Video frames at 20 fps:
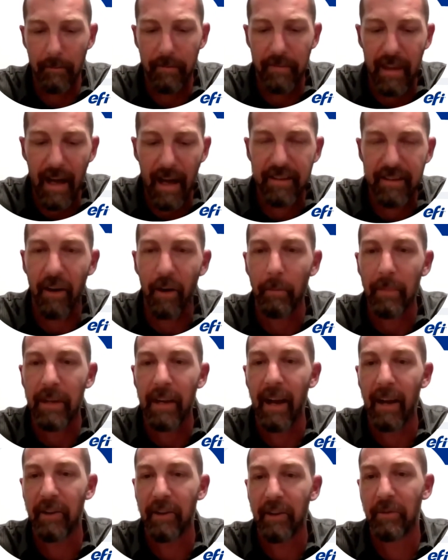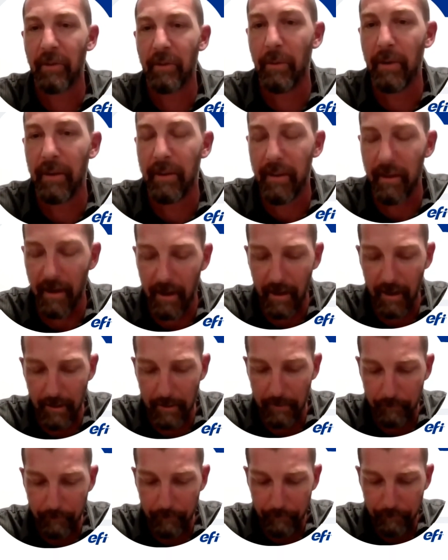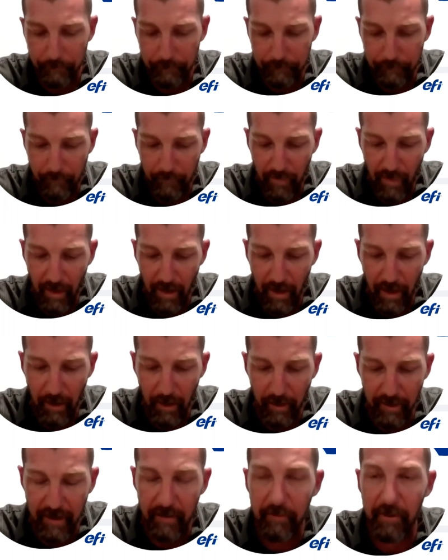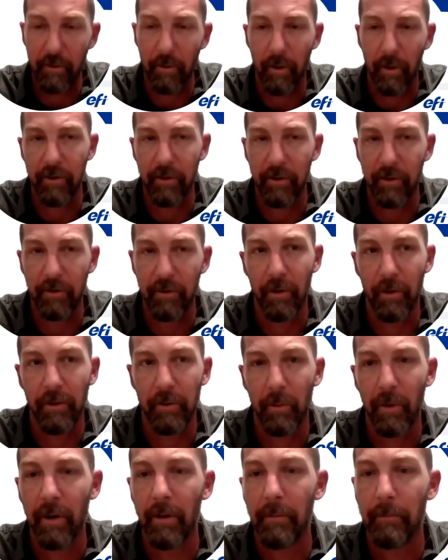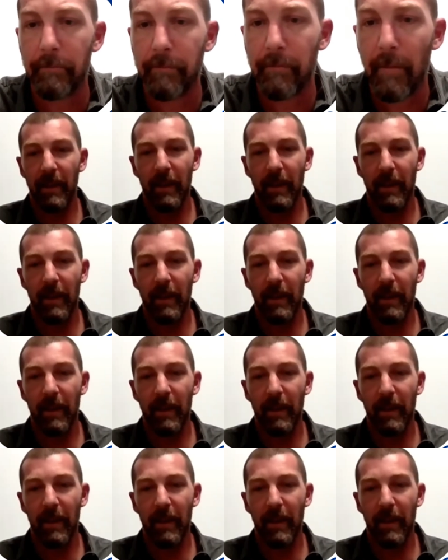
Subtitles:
That's helped me actually with inventory control as well.